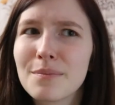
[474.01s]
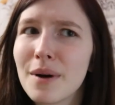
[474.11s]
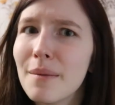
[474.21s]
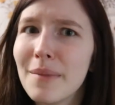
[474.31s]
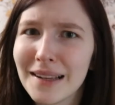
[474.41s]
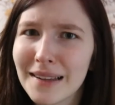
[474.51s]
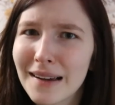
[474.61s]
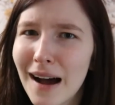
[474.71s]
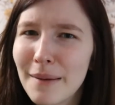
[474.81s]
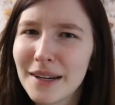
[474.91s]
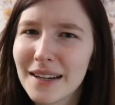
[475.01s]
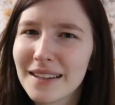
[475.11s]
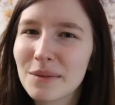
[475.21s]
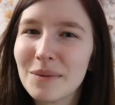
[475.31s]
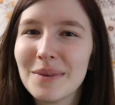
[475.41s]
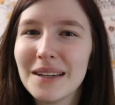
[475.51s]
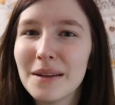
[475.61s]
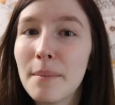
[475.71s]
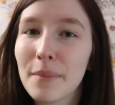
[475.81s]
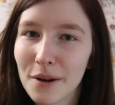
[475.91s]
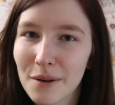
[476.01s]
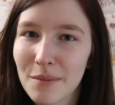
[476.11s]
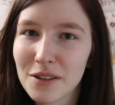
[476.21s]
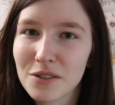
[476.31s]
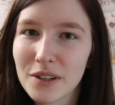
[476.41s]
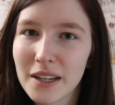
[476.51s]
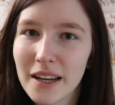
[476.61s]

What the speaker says: but mainly comedies, would be Murder Mystery.